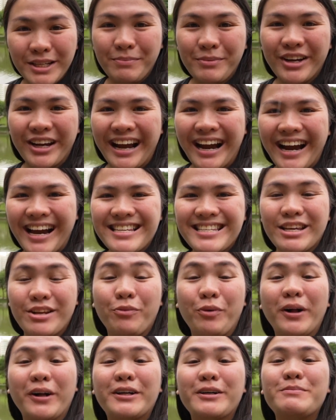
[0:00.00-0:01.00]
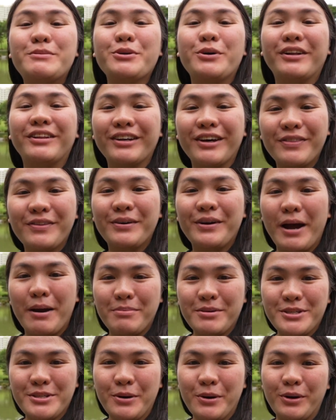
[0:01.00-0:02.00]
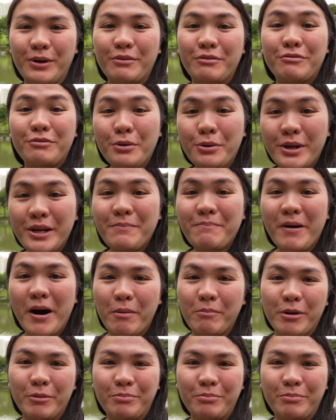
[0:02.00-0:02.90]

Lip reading: up, you guys, and welcome to another episode of Foodie Mama